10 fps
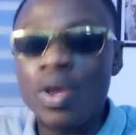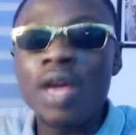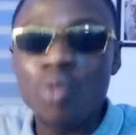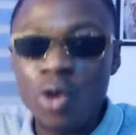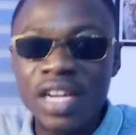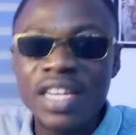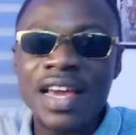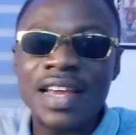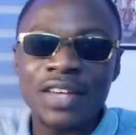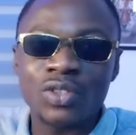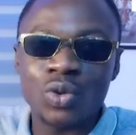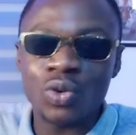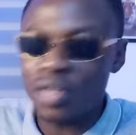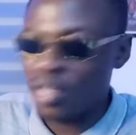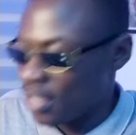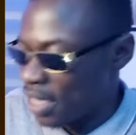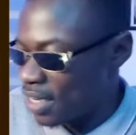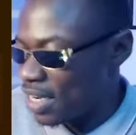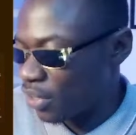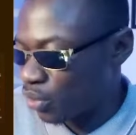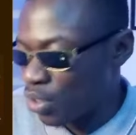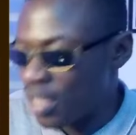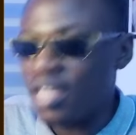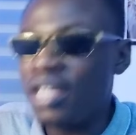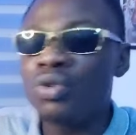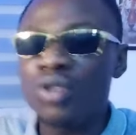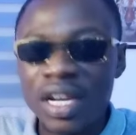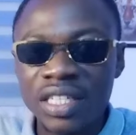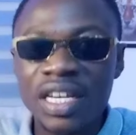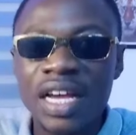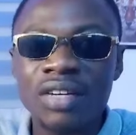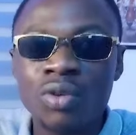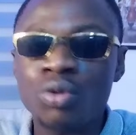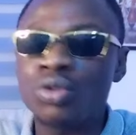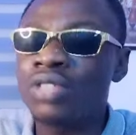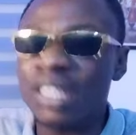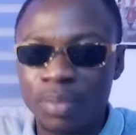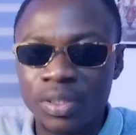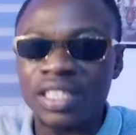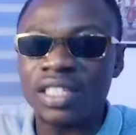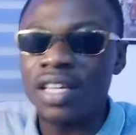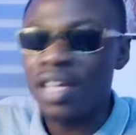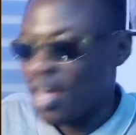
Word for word: We broni die enso nani da so edini kunu na chi an no support and